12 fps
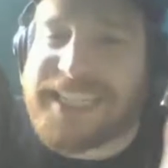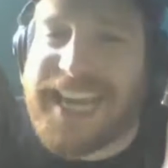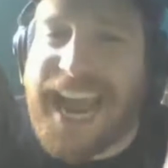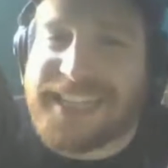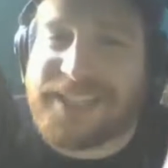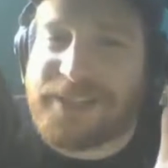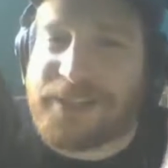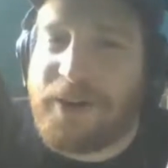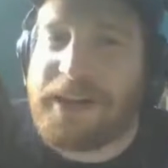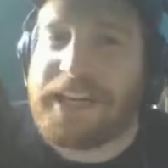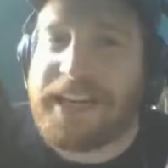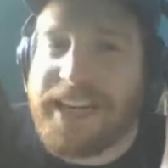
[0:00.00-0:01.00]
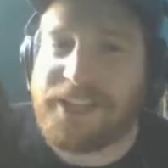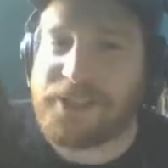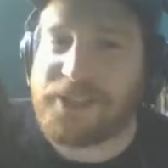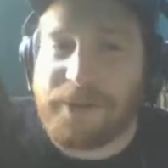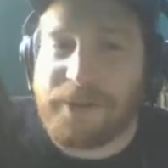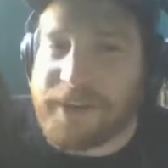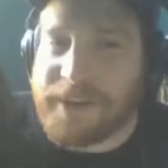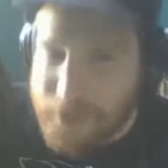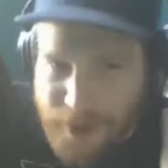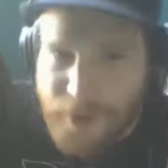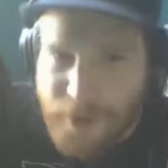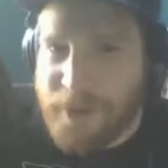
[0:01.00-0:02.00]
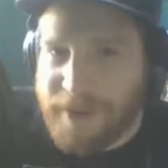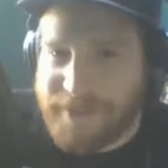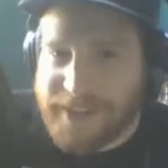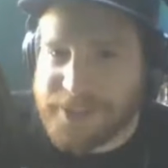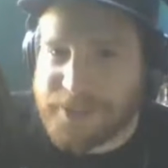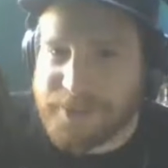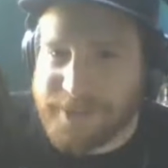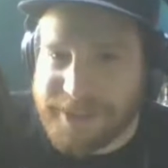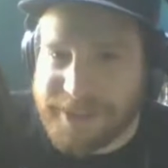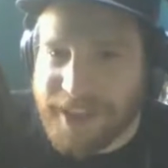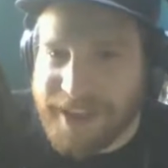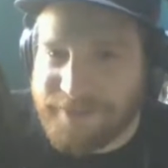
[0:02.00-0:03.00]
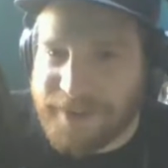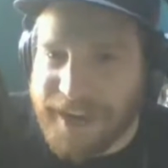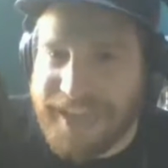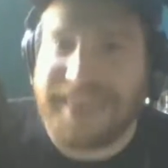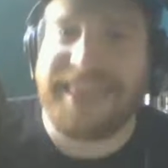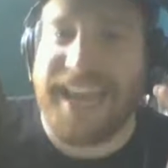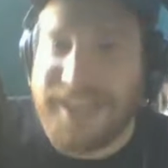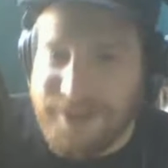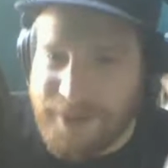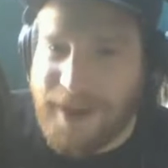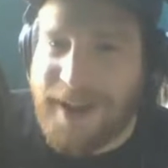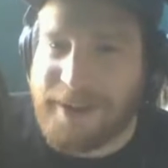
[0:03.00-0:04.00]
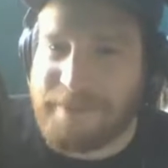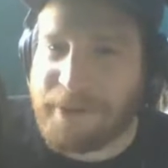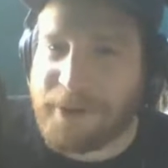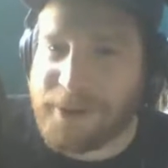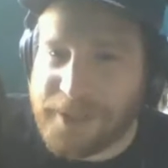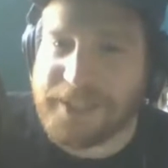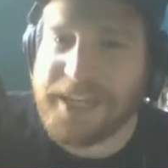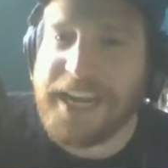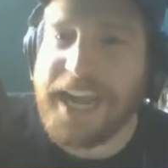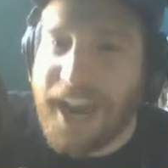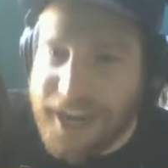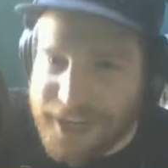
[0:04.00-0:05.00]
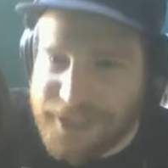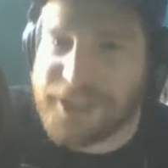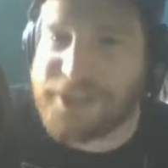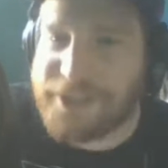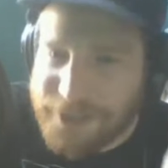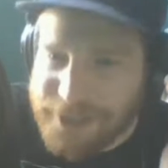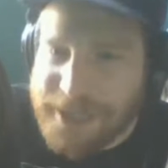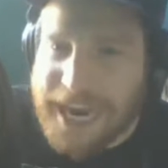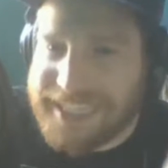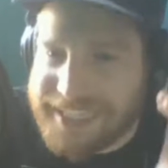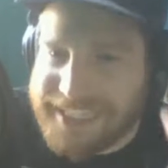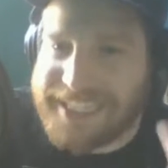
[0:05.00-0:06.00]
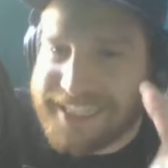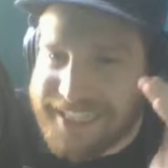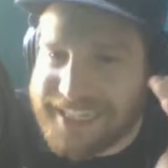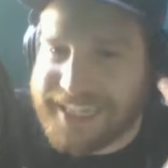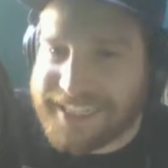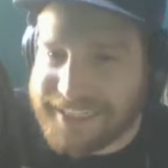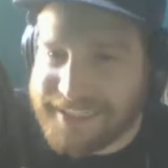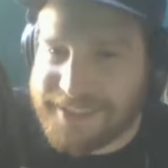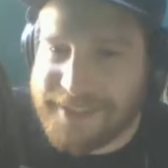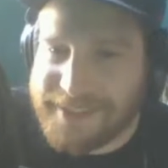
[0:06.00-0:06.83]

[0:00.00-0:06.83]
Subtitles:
cats, it's already an issue, and you know you have an issue in your life. And then you go out and purchase an additional 19 kittens.